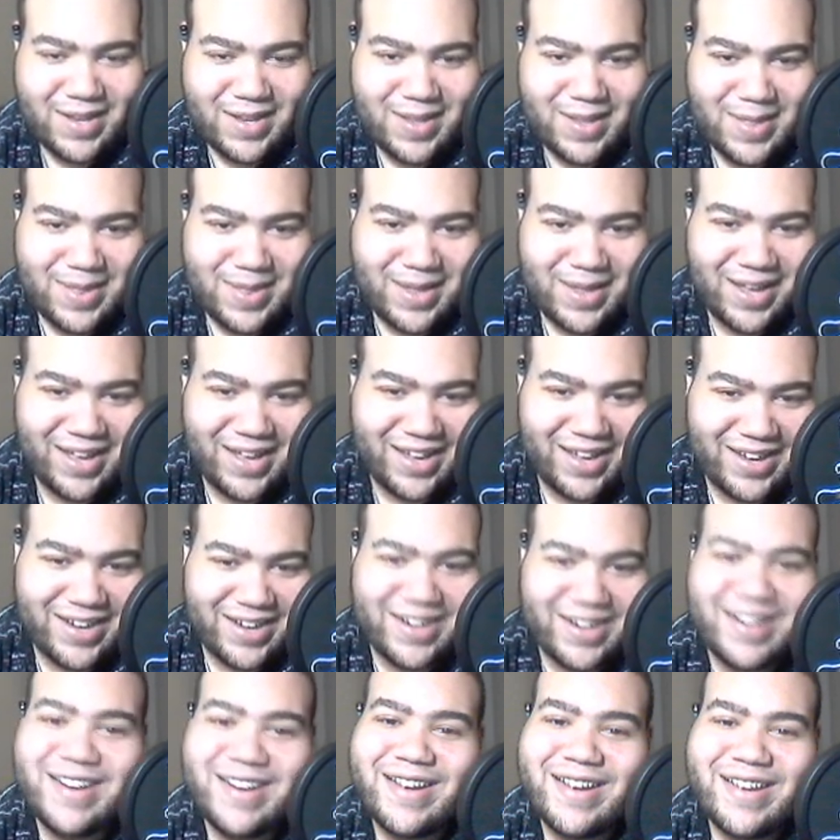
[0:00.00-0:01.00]
decide.
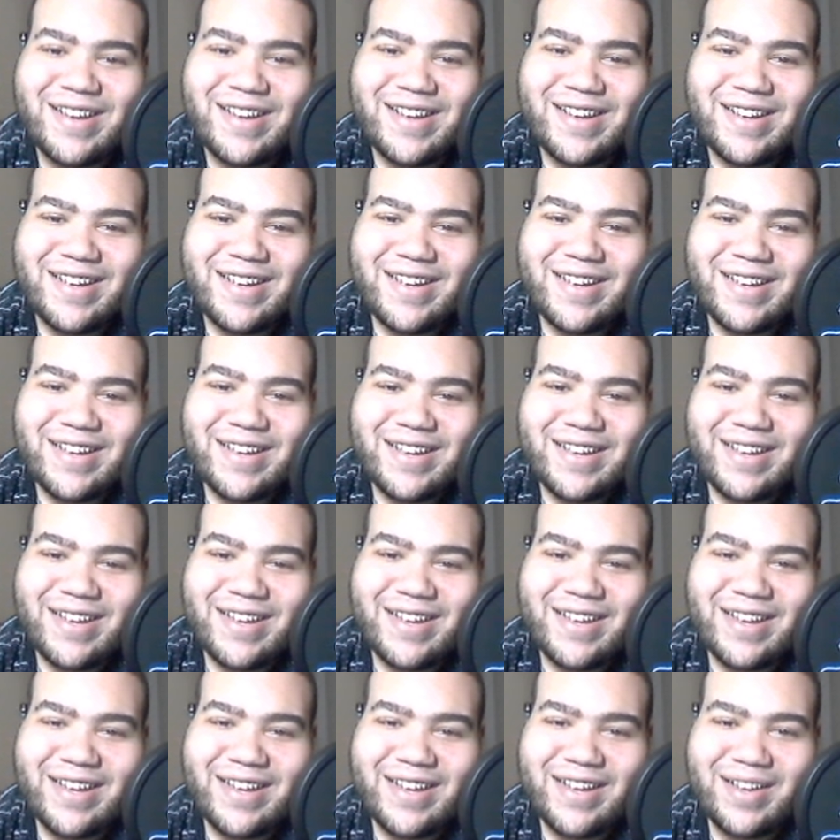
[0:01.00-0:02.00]

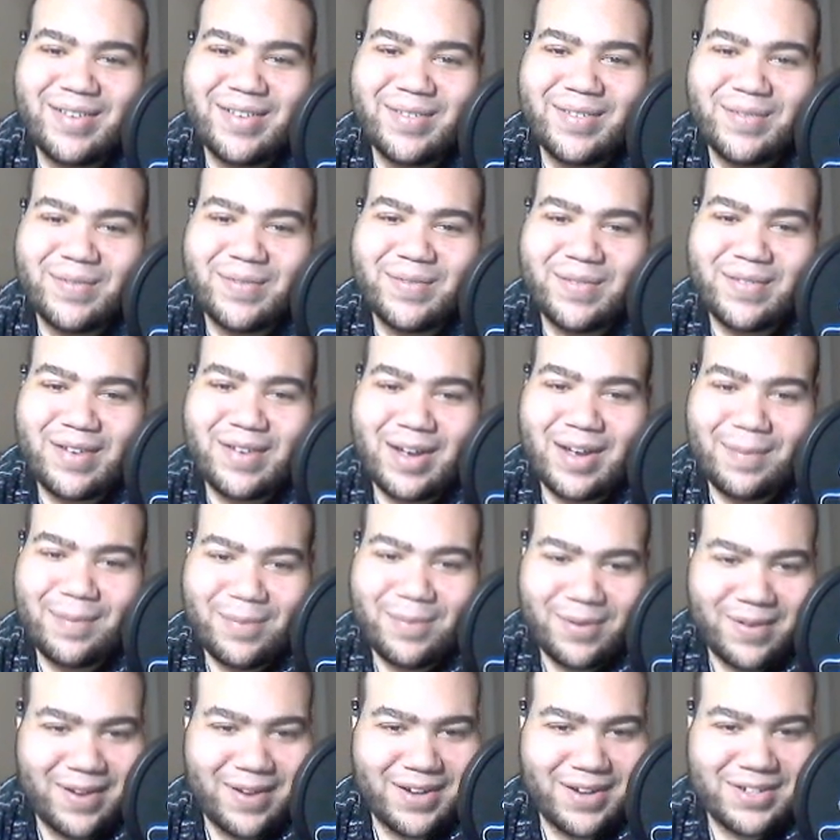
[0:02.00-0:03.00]
Uh,
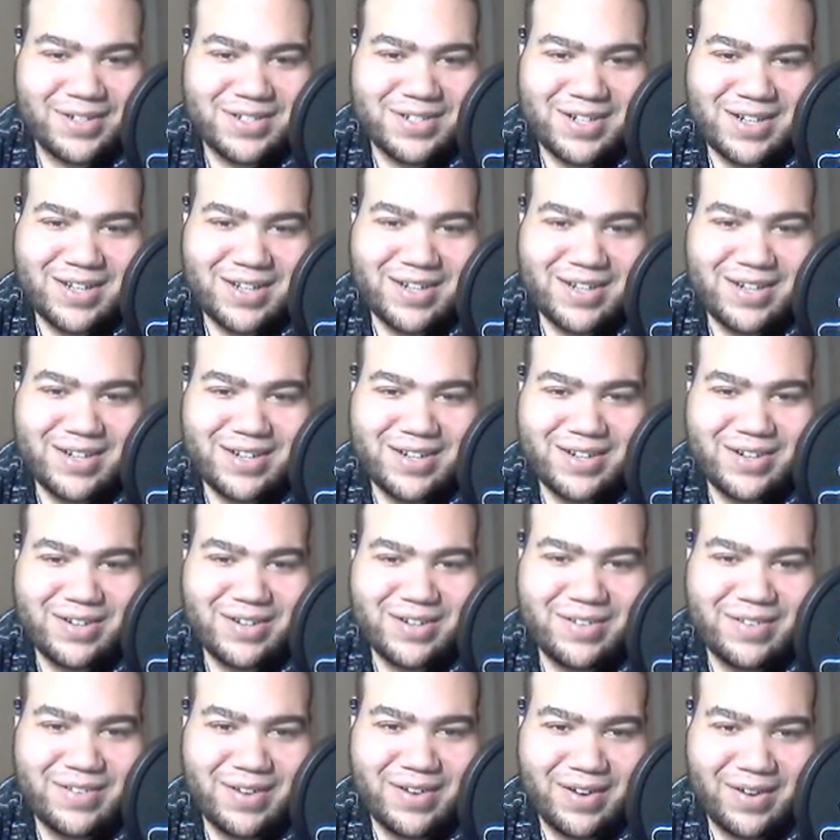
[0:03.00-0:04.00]
Copperajah? Uh,
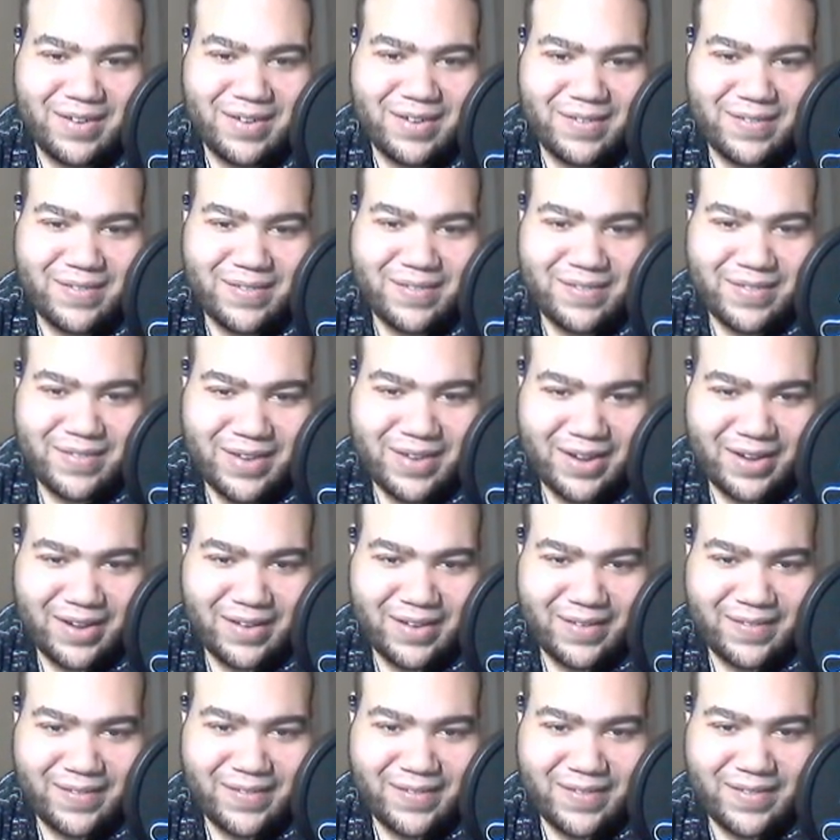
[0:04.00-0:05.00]
no,
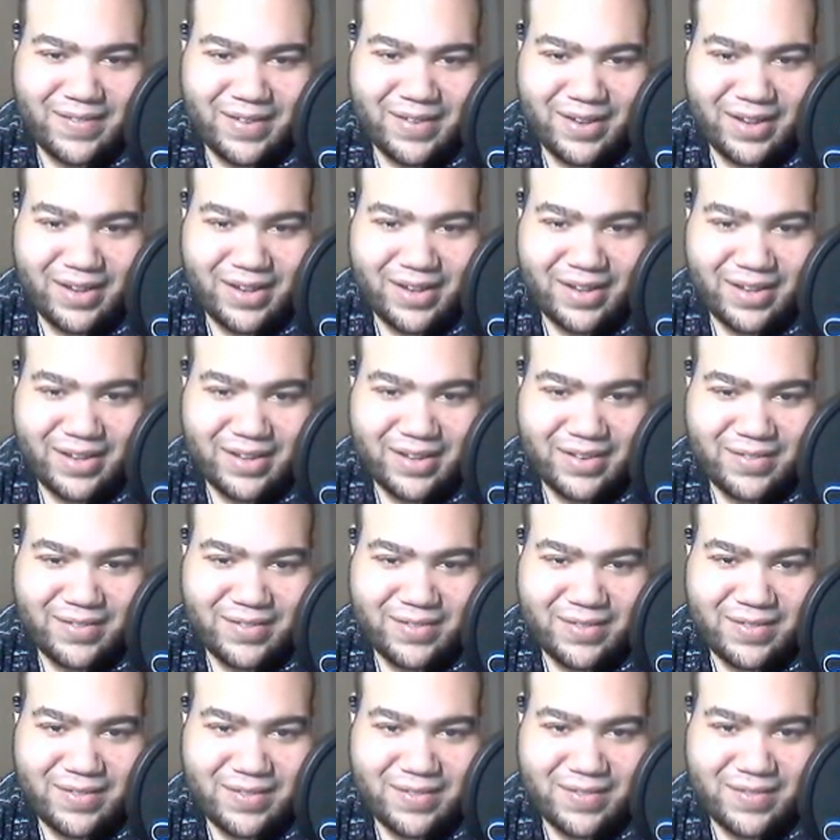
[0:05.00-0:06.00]
no. Uh,
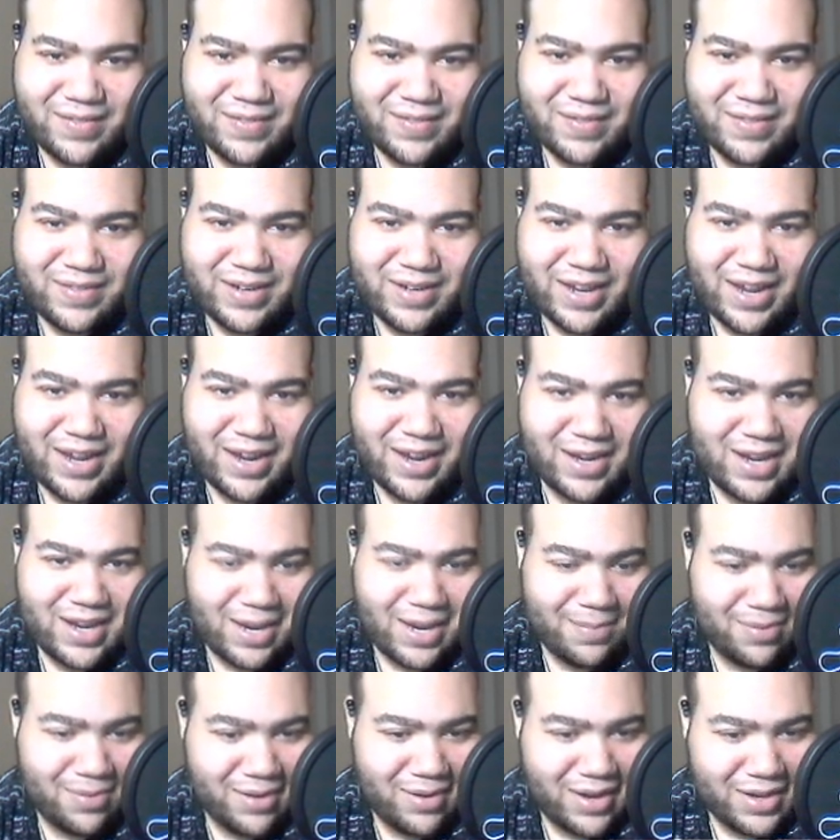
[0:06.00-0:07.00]
yeah,
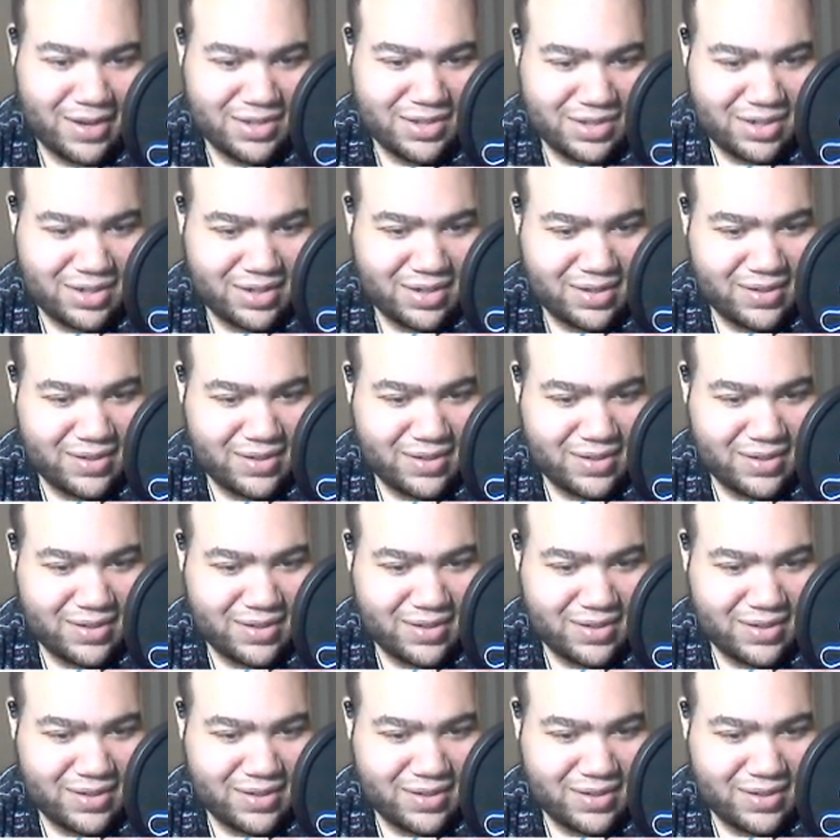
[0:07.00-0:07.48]
Copperajah.